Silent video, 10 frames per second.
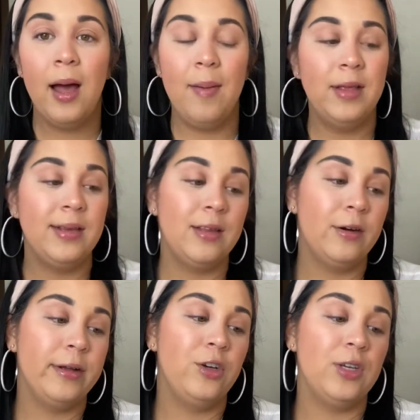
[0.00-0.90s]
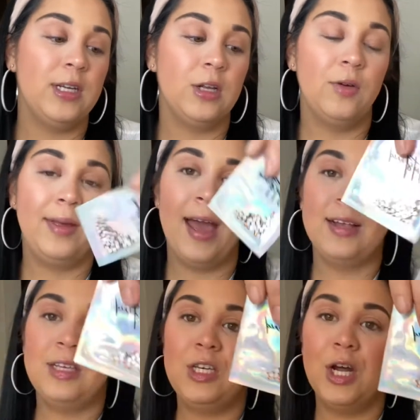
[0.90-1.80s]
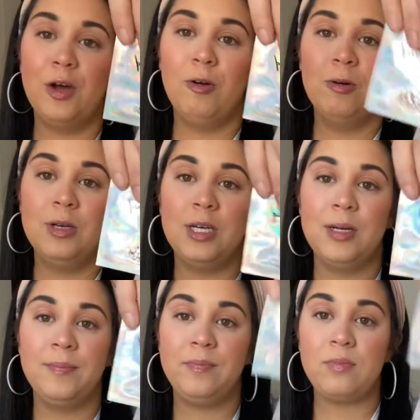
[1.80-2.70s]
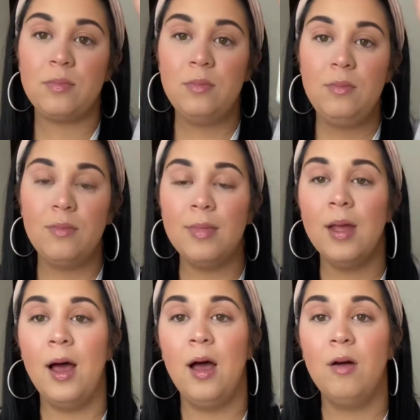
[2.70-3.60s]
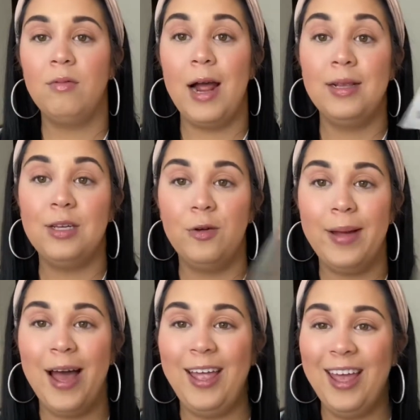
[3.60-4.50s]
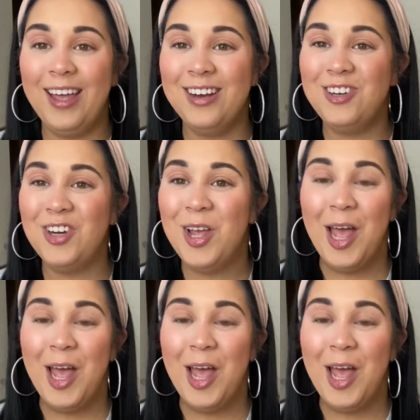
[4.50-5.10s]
This is literally just a little Get Stoned rhinestone package.